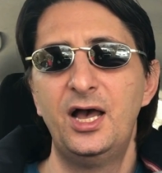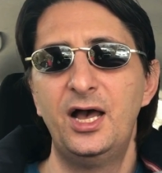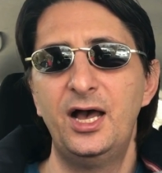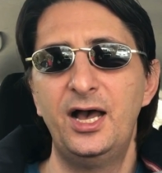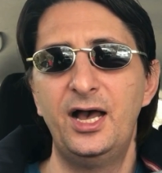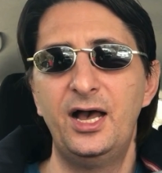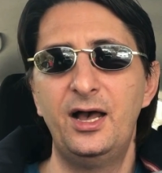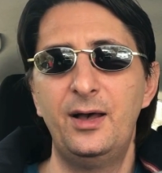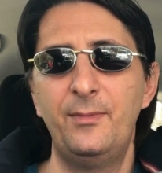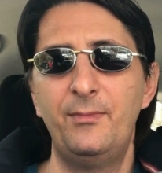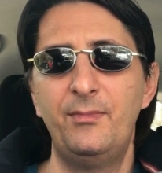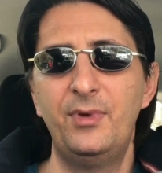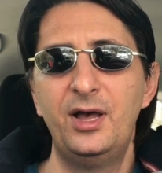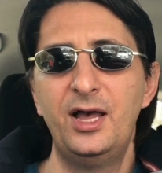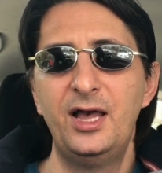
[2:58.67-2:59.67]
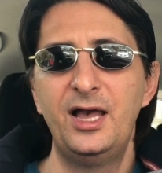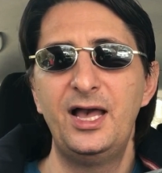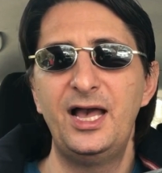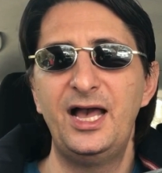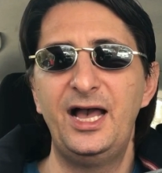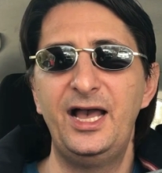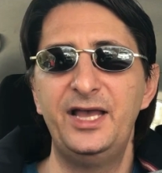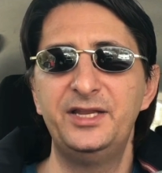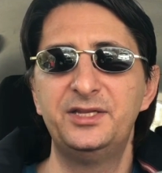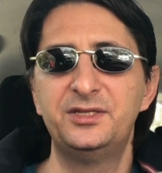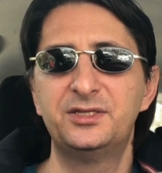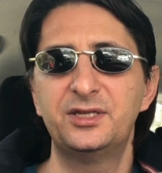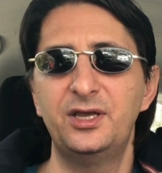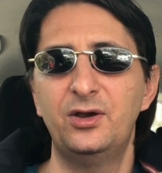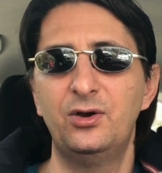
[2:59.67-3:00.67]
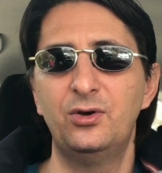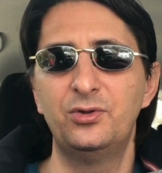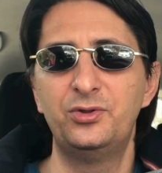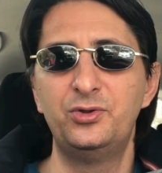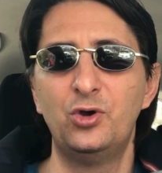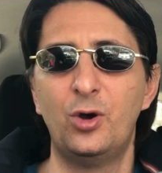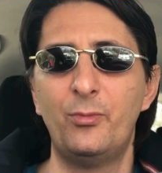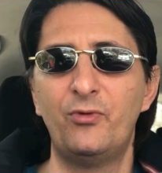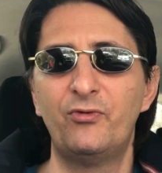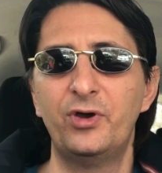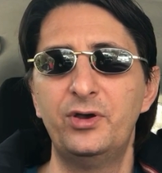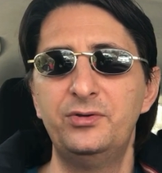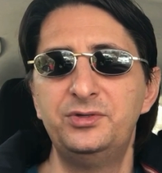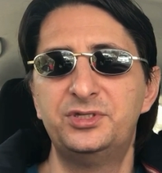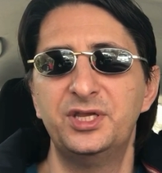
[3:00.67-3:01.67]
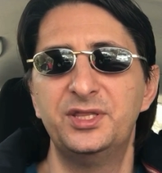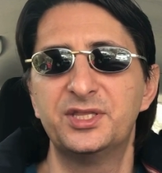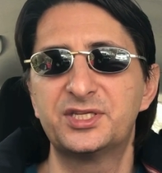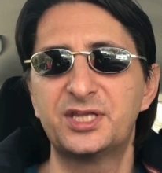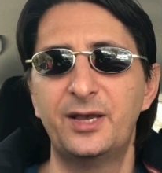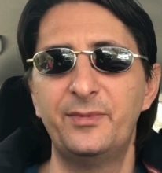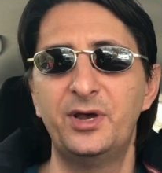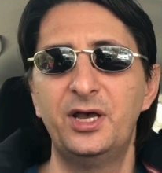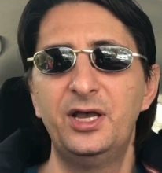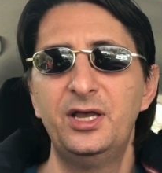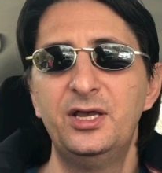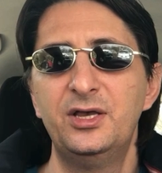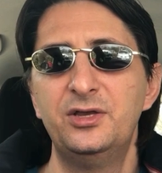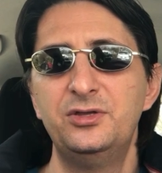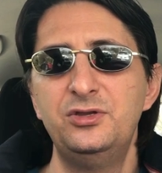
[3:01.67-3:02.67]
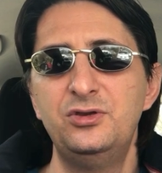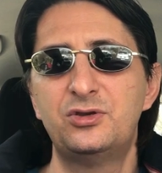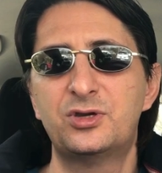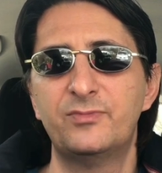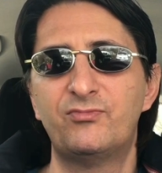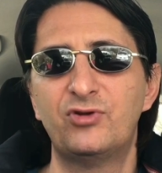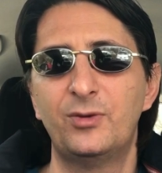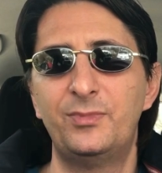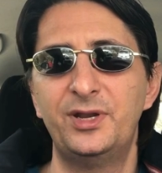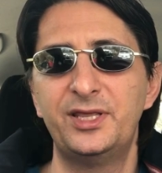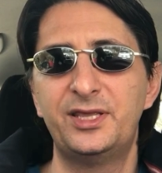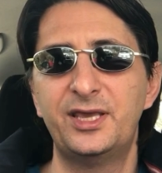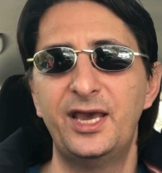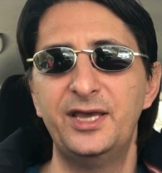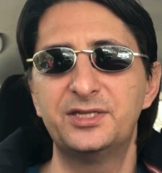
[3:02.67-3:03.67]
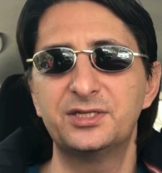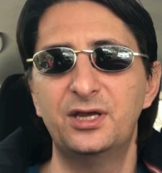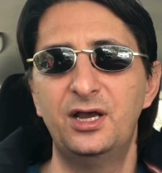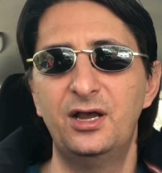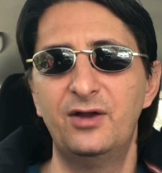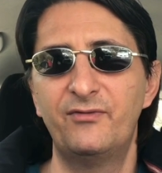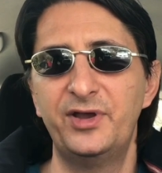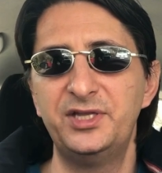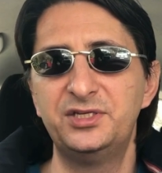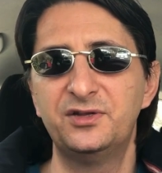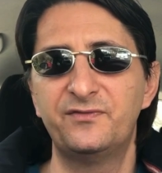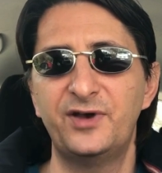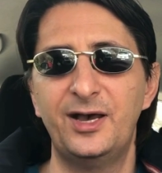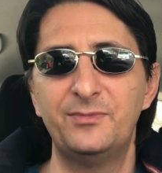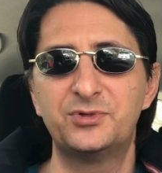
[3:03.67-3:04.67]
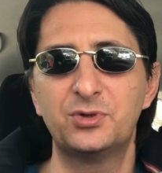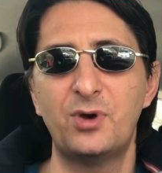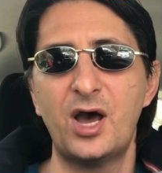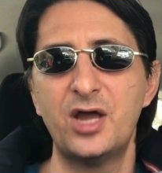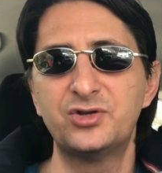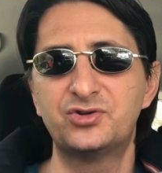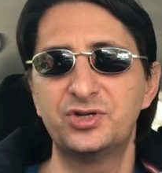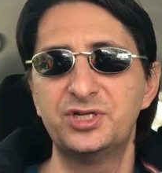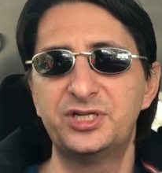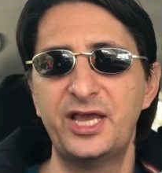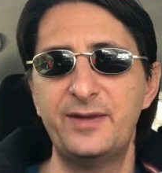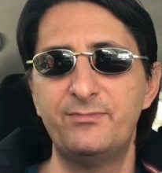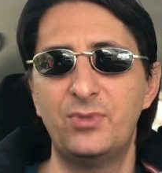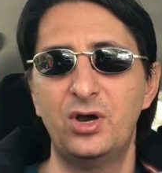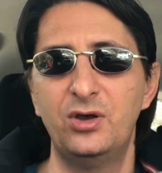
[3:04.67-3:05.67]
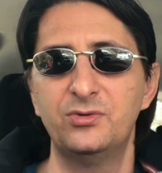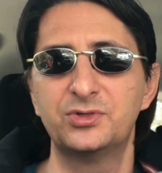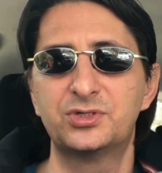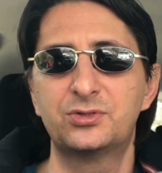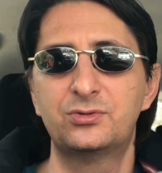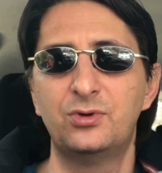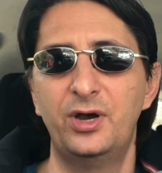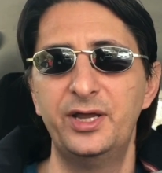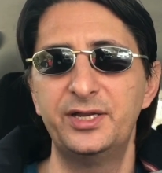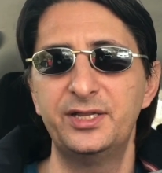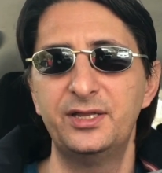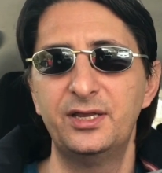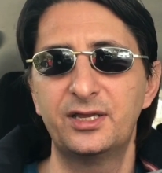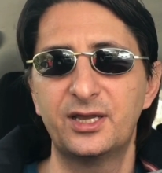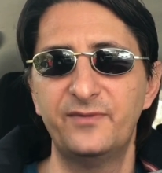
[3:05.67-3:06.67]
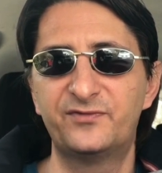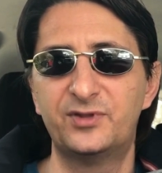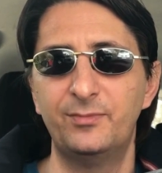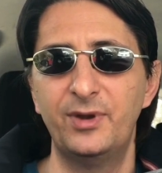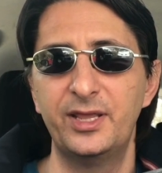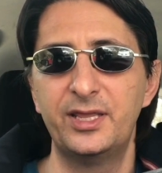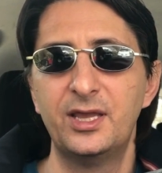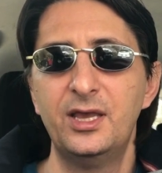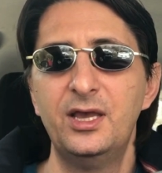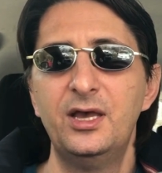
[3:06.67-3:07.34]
And on normal roads in the summer, you can probably get a range of up to 110 miles quite comfortably.